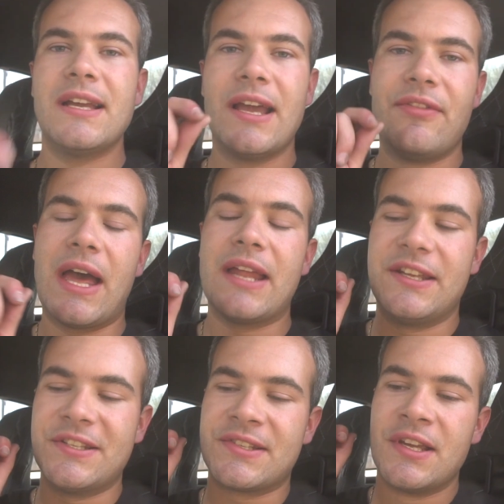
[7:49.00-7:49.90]
and that
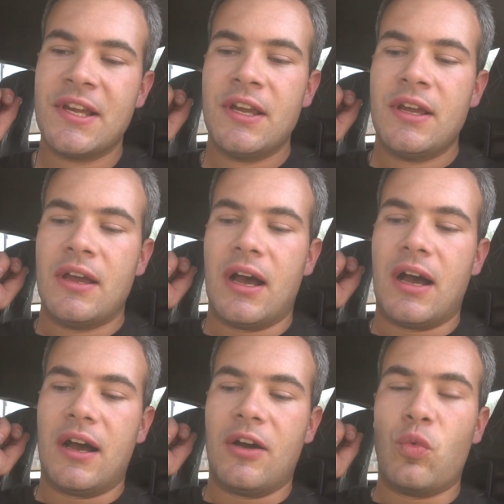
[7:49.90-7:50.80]
is
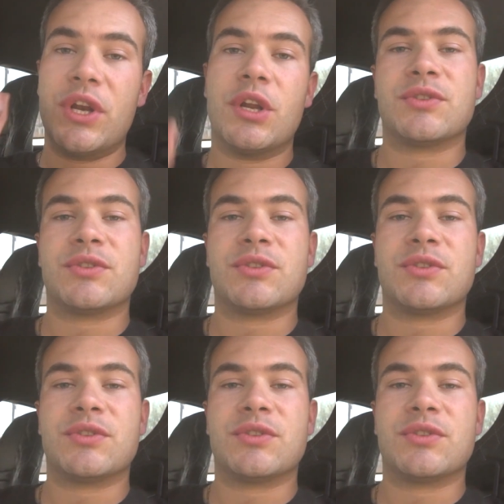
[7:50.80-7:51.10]
window